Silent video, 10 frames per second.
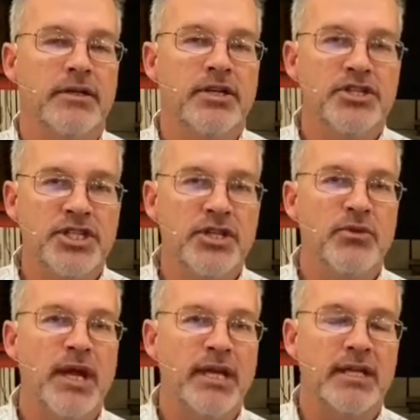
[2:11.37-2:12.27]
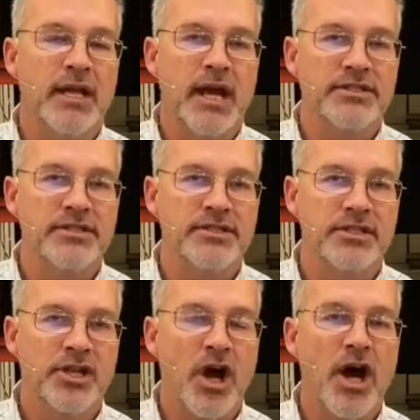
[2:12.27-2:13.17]
She recognizes
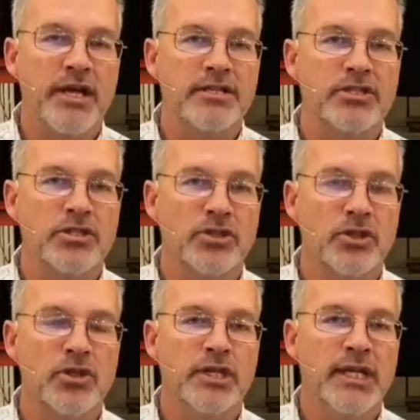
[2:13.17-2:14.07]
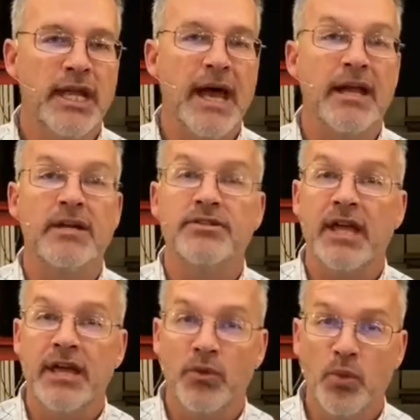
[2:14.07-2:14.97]
God is looking at us
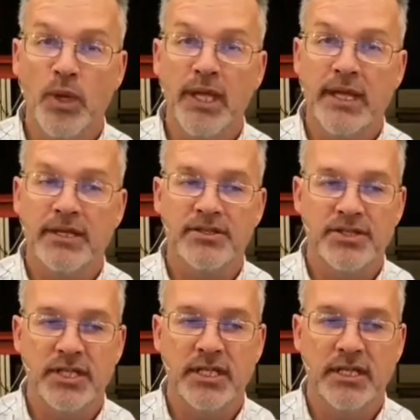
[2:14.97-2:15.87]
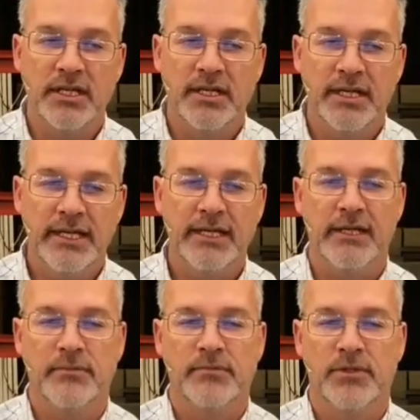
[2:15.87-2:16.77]
and we can see
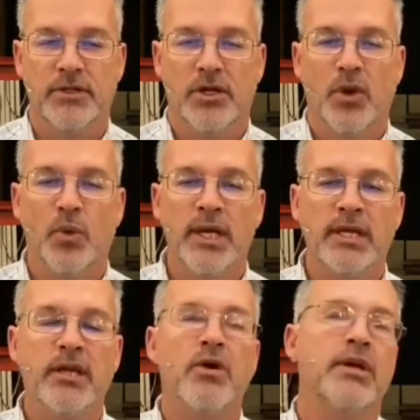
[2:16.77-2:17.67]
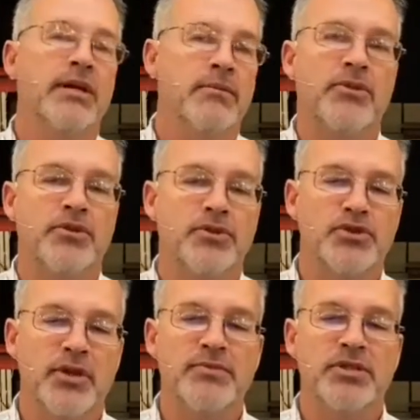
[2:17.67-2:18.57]
Him. We can know Him through
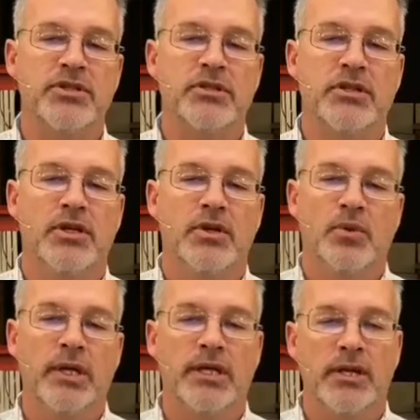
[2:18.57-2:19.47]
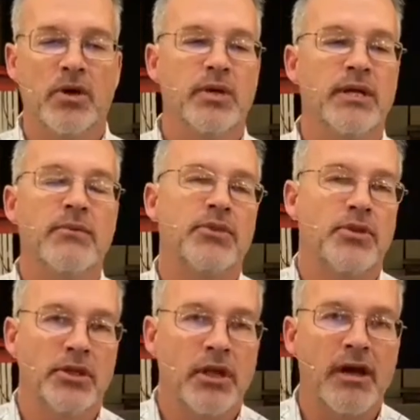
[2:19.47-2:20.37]
Scripture. We can know Him through
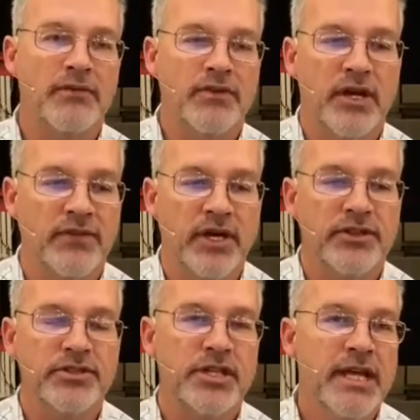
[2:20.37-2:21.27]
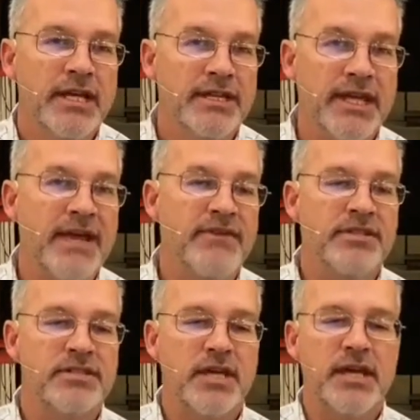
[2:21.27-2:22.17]
the love of others. David
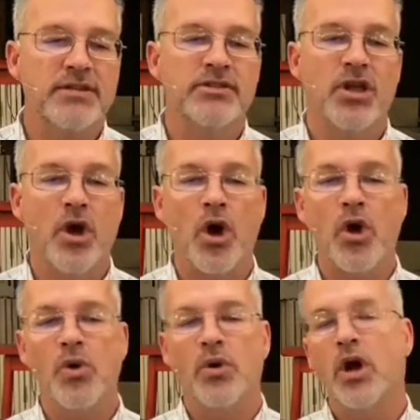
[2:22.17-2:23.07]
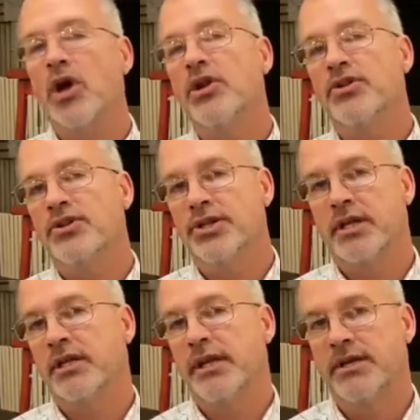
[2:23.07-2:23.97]
says the whole earth
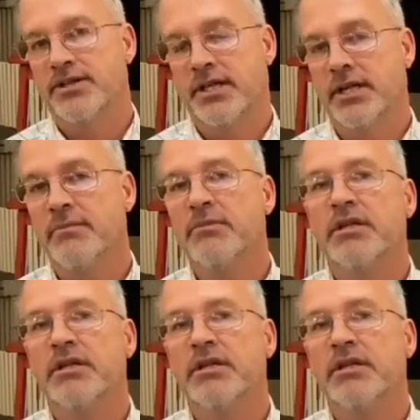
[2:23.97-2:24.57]
declares Him.